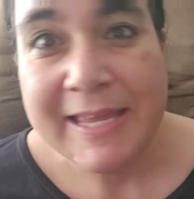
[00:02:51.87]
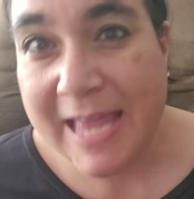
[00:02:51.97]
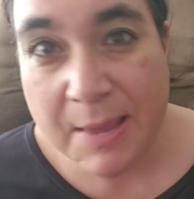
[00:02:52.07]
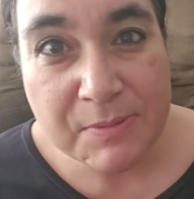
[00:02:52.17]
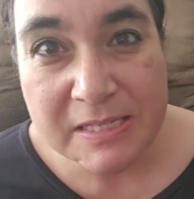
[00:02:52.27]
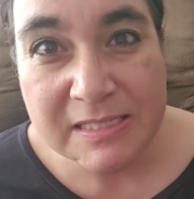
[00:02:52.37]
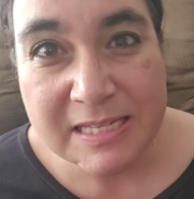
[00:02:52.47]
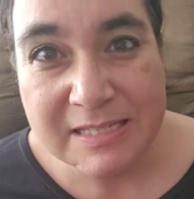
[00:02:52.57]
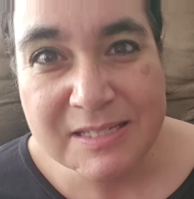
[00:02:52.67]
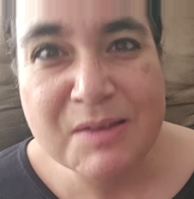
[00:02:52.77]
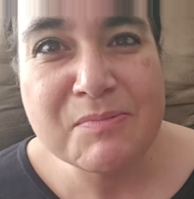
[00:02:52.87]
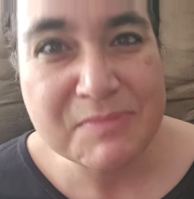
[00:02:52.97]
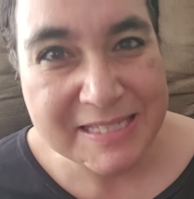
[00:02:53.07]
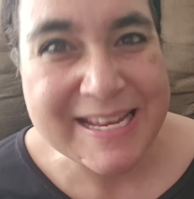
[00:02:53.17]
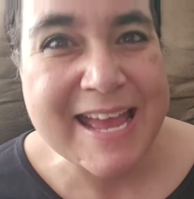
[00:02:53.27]
gaming
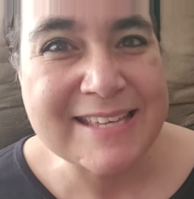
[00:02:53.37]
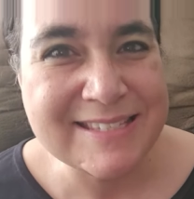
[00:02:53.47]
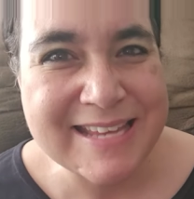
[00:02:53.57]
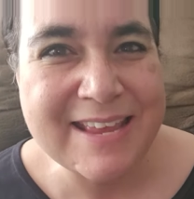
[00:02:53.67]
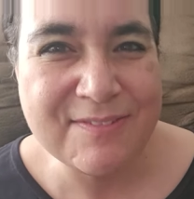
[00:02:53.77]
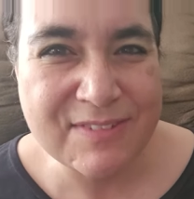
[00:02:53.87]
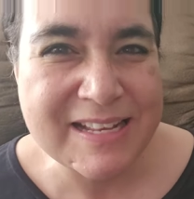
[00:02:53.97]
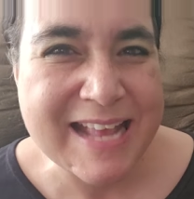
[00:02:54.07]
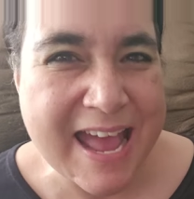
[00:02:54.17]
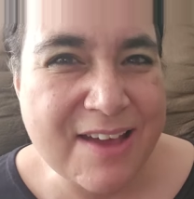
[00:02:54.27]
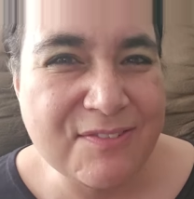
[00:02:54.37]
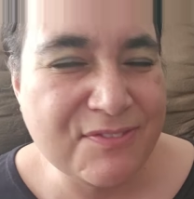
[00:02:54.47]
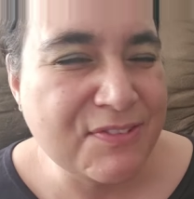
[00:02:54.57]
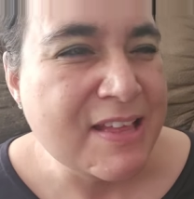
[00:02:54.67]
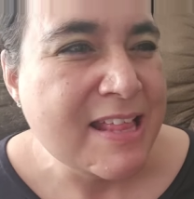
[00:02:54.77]
systems. Yes, they even have
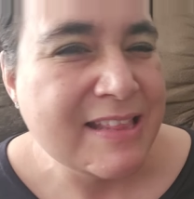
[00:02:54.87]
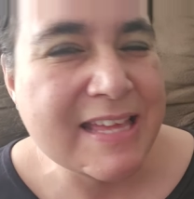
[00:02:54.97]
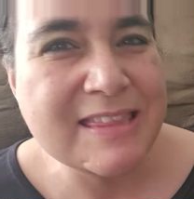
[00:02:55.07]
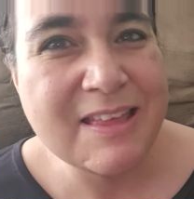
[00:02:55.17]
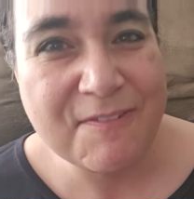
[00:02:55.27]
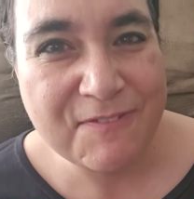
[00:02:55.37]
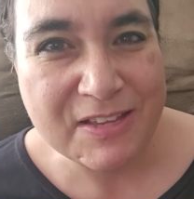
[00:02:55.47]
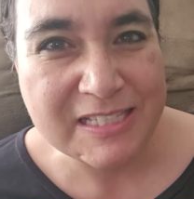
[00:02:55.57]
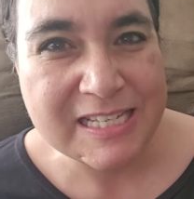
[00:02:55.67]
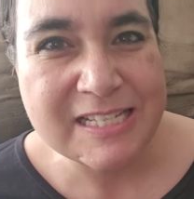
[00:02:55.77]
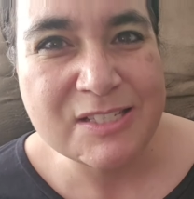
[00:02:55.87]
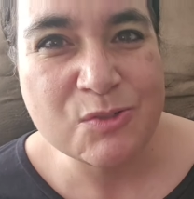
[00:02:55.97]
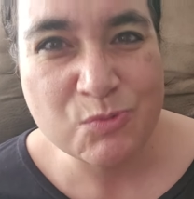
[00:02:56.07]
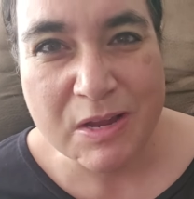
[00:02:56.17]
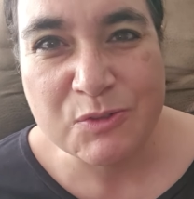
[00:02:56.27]
like the vintage
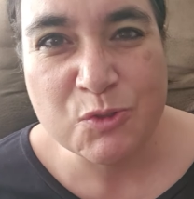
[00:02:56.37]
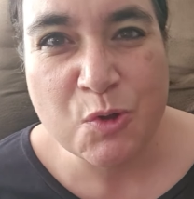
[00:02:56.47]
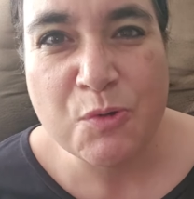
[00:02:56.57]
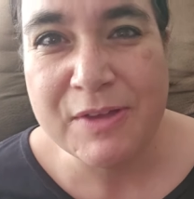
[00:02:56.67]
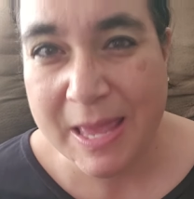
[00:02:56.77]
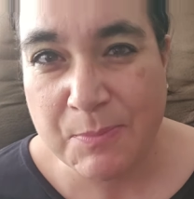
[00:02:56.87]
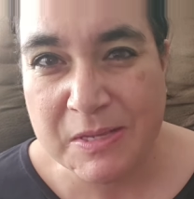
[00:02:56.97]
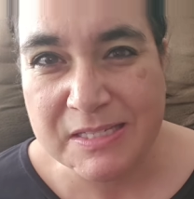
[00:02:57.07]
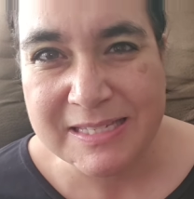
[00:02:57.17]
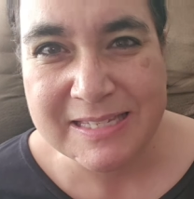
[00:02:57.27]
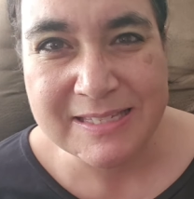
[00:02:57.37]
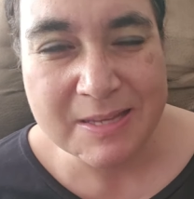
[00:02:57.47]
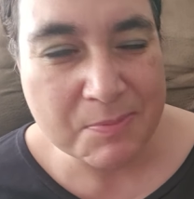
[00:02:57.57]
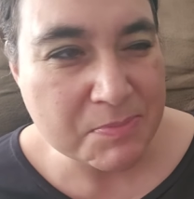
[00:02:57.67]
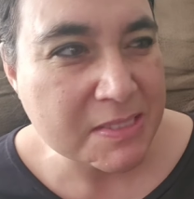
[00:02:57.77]
retro gaming
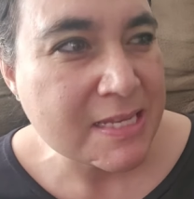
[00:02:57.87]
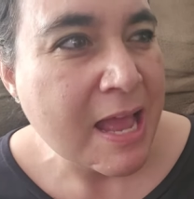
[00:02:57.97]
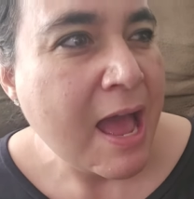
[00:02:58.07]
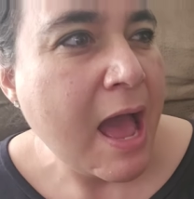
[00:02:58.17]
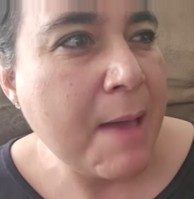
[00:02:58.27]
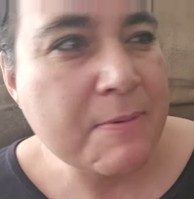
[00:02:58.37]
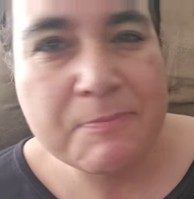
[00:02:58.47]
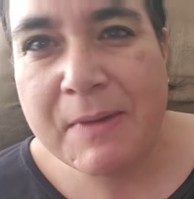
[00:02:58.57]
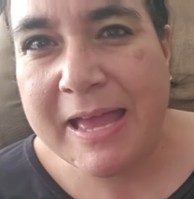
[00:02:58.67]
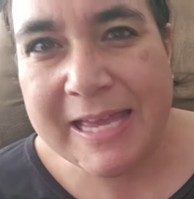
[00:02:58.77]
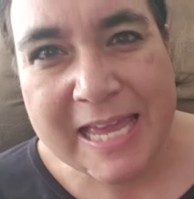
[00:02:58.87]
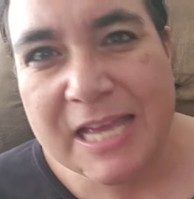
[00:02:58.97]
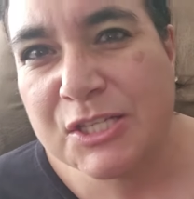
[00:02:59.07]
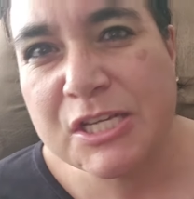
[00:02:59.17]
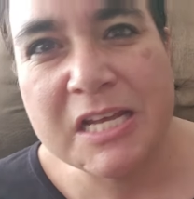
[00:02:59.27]
systems. I've been buying
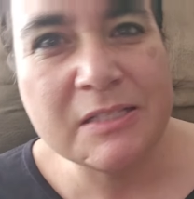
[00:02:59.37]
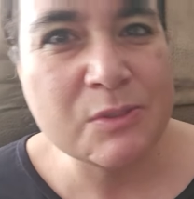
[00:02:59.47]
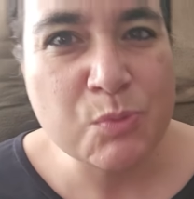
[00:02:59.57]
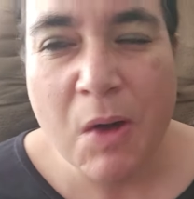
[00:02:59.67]
keychains,